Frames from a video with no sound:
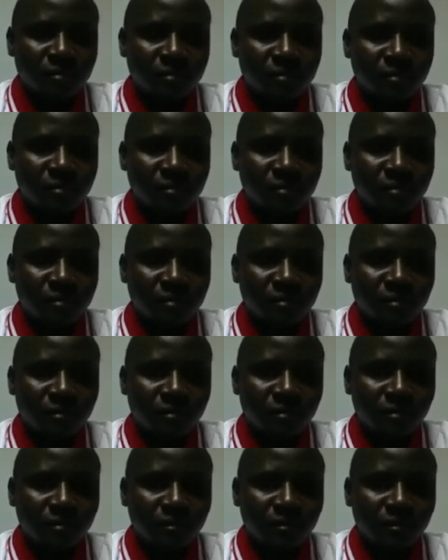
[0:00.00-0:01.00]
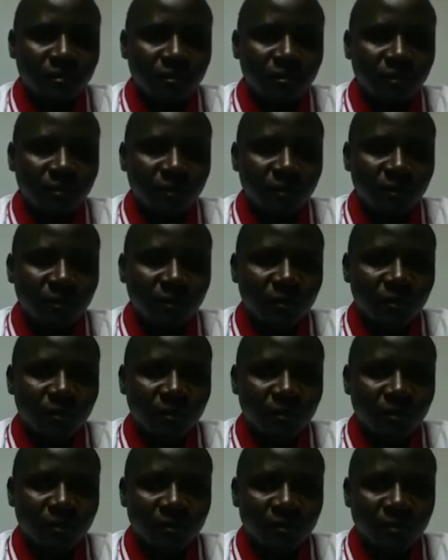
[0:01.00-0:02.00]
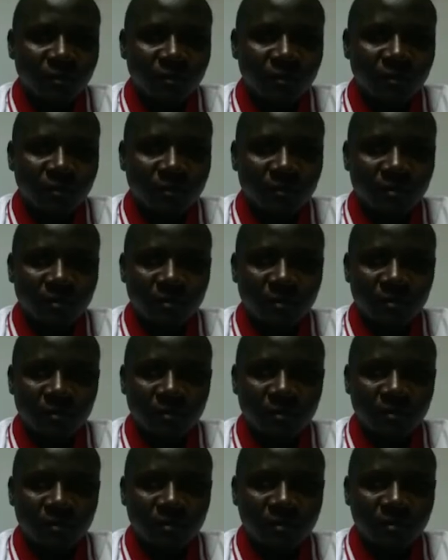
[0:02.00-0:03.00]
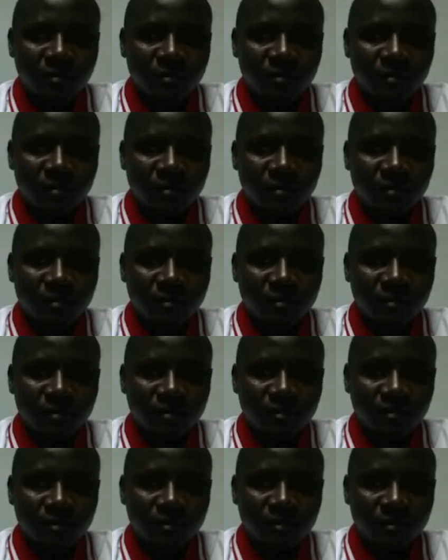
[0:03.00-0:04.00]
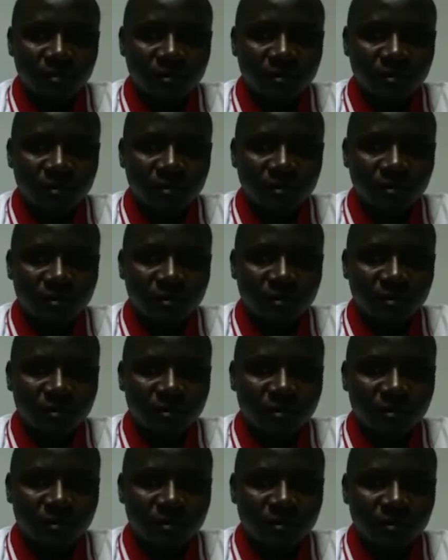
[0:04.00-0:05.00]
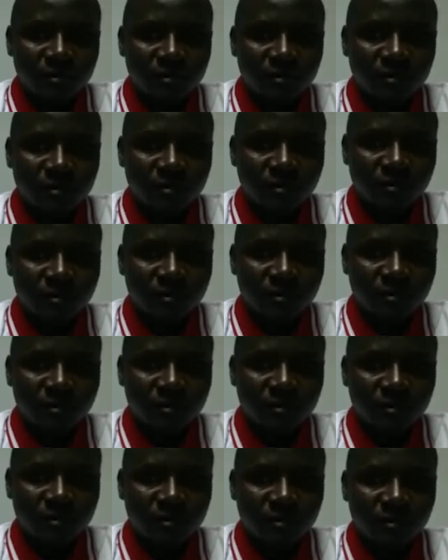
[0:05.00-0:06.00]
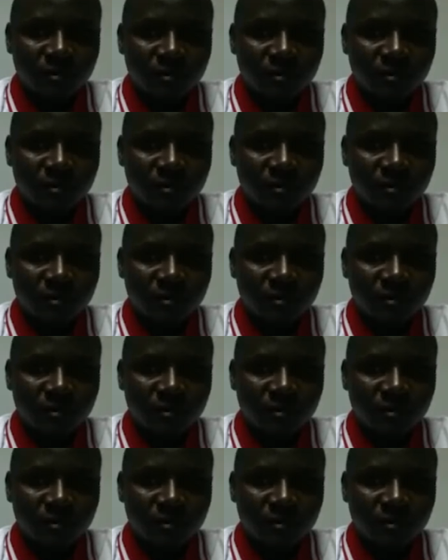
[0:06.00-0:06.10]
This person isn't speaking.